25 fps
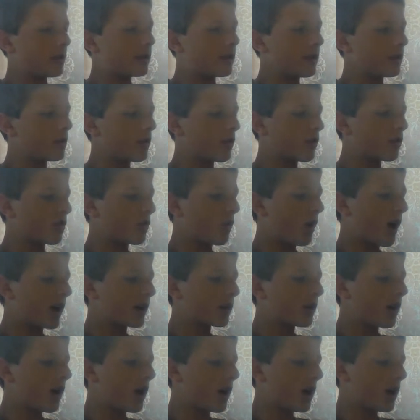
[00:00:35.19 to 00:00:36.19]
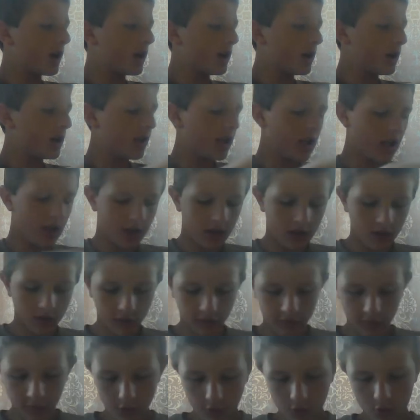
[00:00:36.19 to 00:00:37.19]
It's in their squad car,
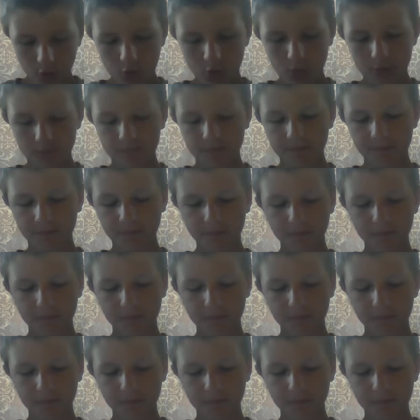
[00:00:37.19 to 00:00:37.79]
so